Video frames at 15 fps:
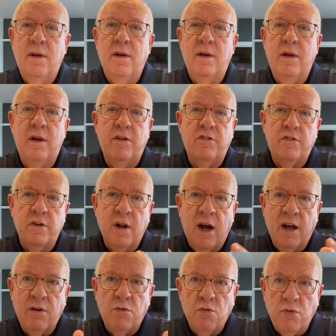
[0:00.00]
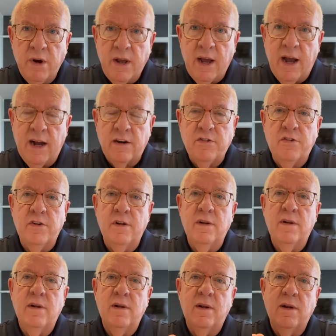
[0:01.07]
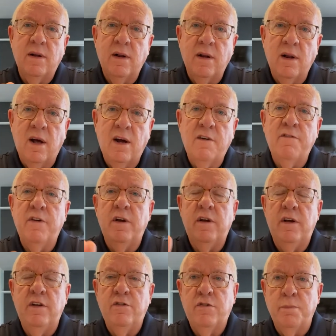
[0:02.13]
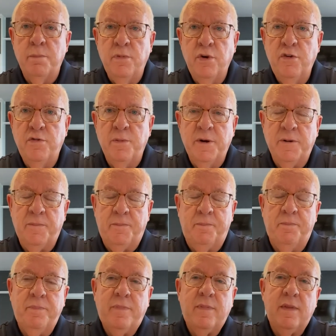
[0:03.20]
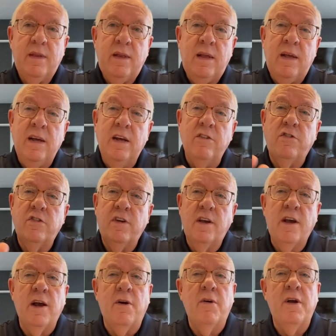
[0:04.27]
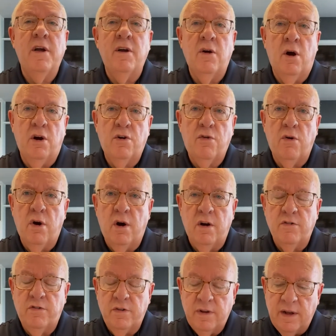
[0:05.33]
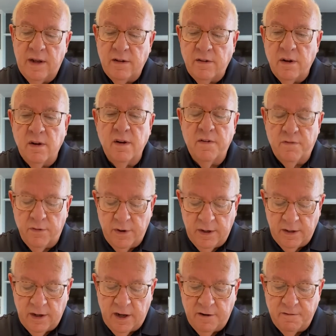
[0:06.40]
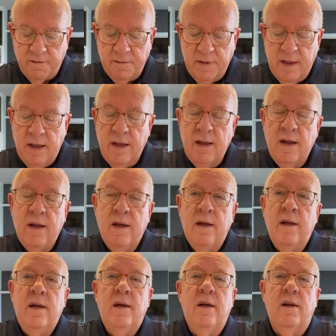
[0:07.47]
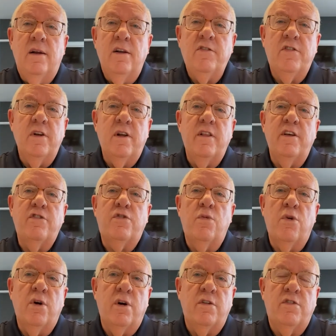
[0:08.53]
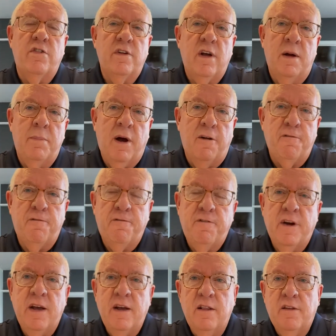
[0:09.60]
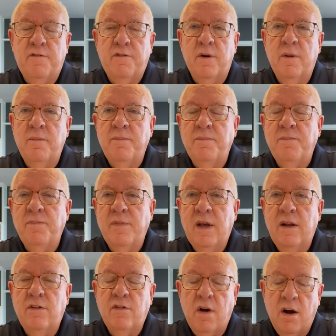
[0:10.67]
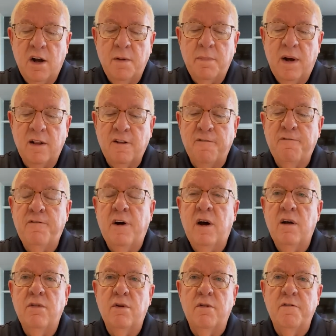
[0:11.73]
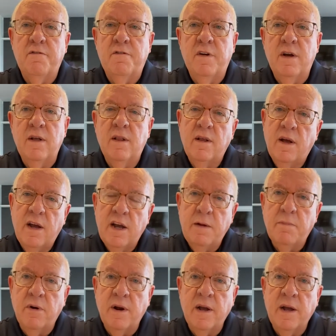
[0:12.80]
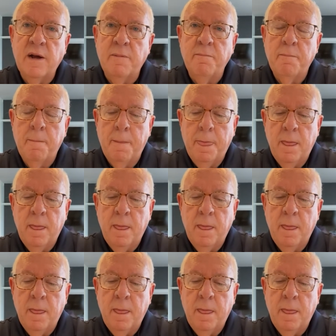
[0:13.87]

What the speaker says: It is not reaction. Love is movement. It's carrying our cross and delivering love. Listen to these words about faith they talk about the father of faith, Abraham.